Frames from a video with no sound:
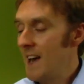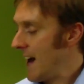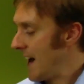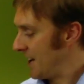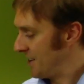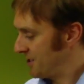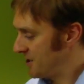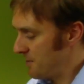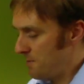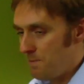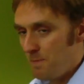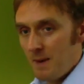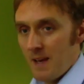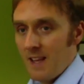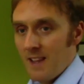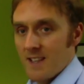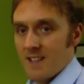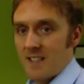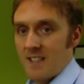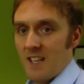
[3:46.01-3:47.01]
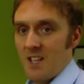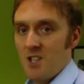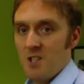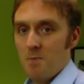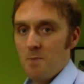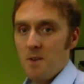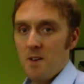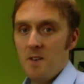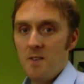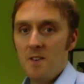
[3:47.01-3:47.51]
And to be this
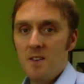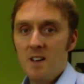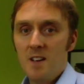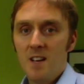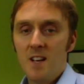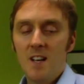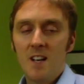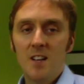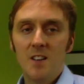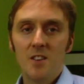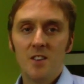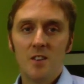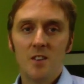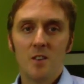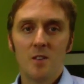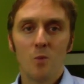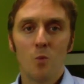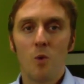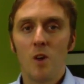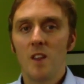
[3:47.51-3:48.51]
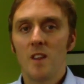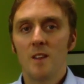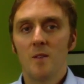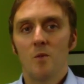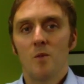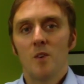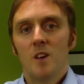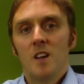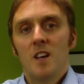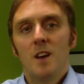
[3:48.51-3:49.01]
linchpin, when
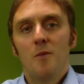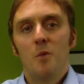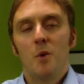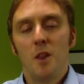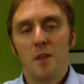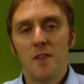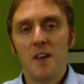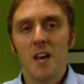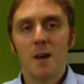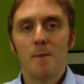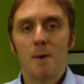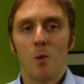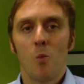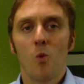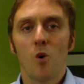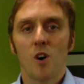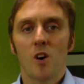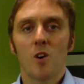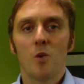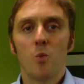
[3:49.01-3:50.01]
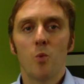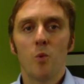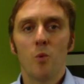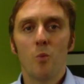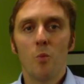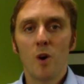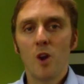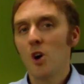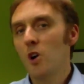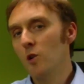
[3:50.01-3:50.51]
you think about work,
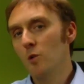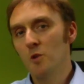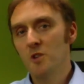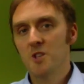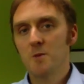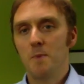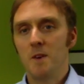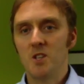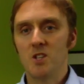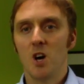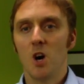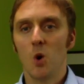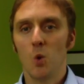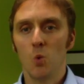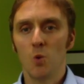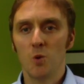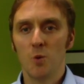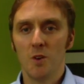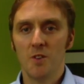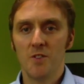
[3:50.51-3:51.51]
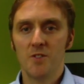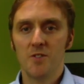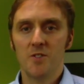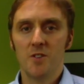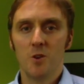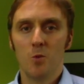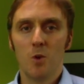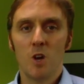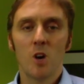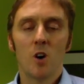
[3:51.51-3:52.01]
we all want to be told what to
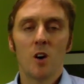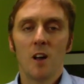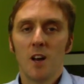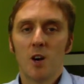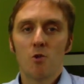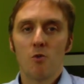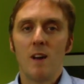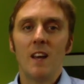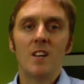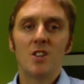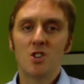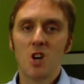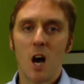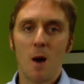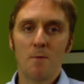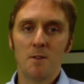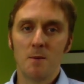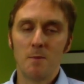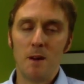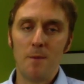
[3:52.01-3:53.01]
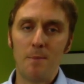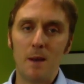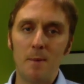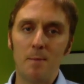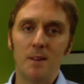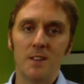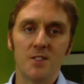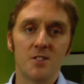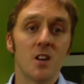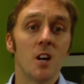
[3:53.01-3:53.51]
do. A great job to many
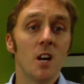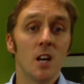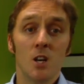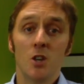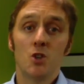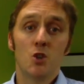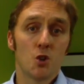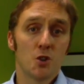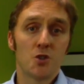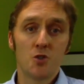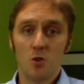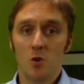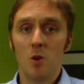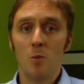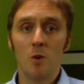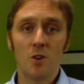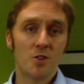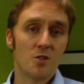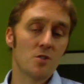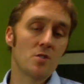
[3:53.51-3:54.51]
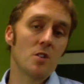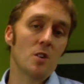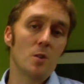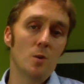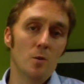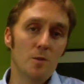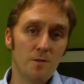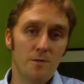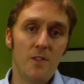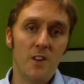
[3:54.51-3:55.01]
people is just doing what you're
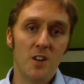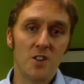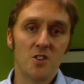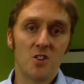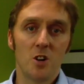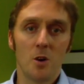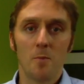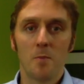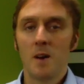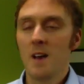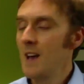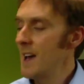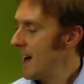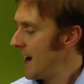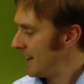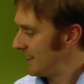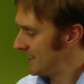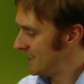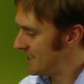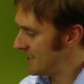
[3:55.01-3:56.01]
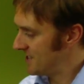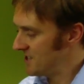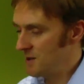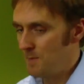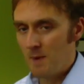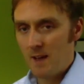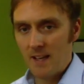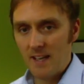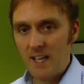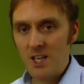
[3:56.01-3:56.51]
told, finishing up. And he says to
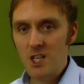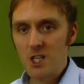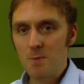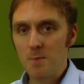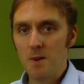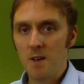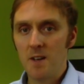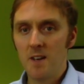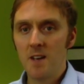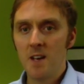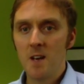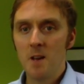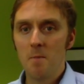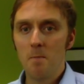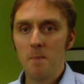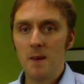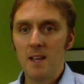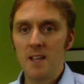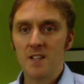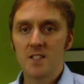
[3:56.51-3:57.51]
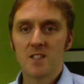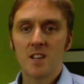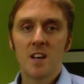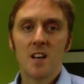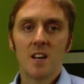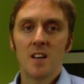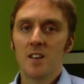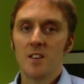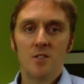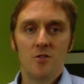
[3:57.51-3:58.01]
be a linchpin means
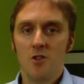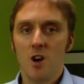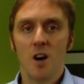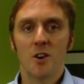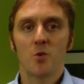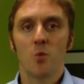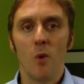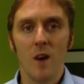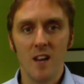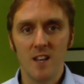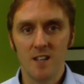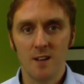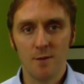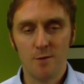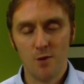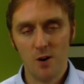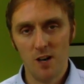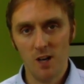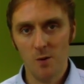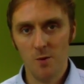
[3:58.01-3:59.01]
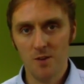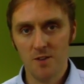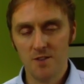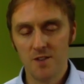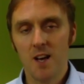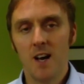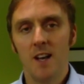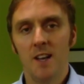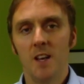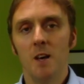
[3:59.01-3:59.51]
not waiting for anyone to tell you.